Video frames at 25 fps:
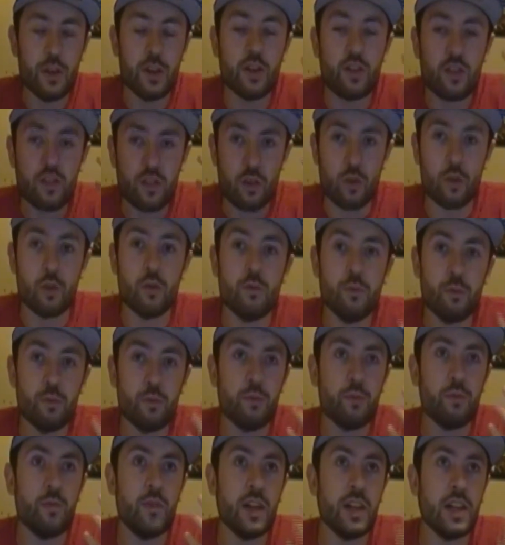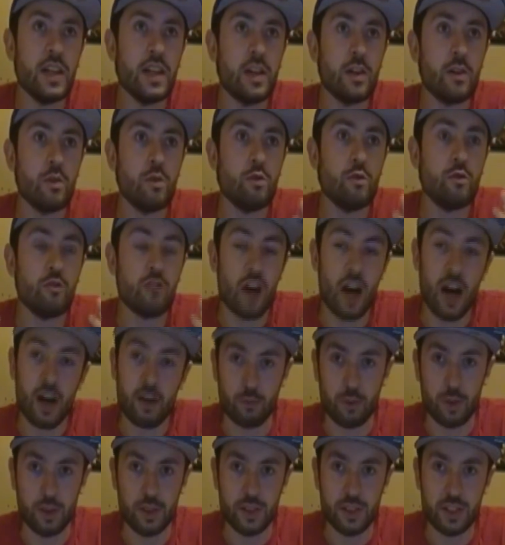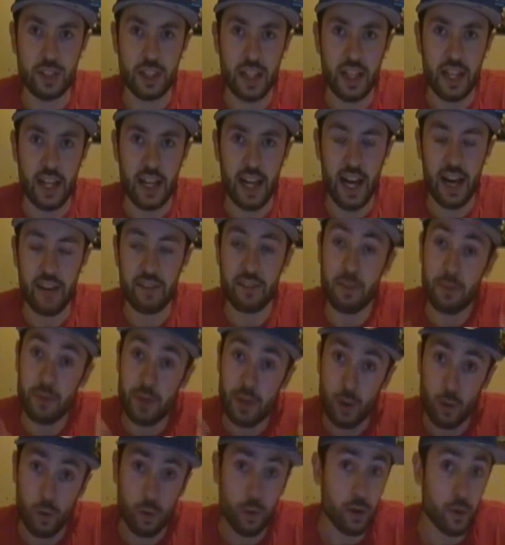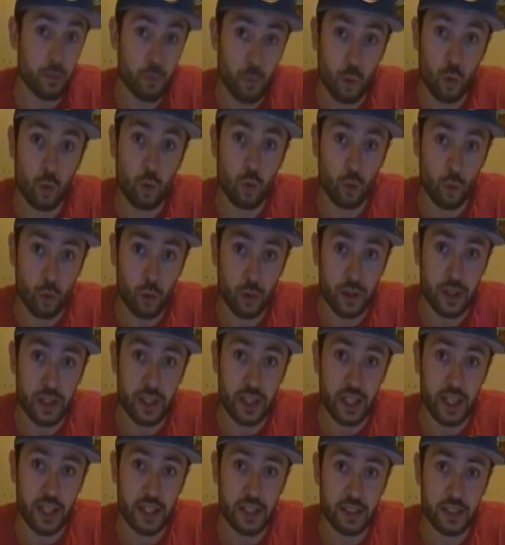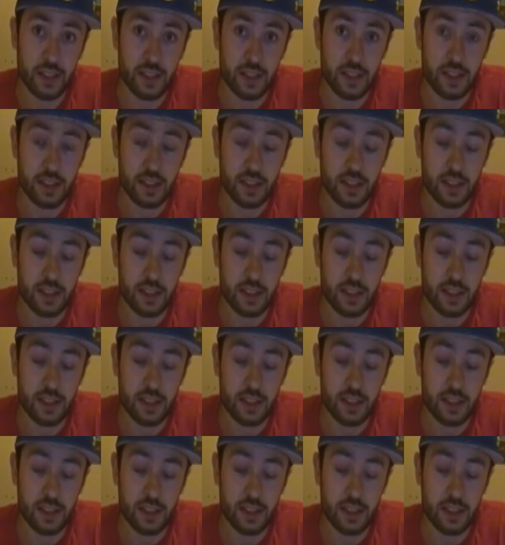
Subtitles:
certain video genres have to be more organized.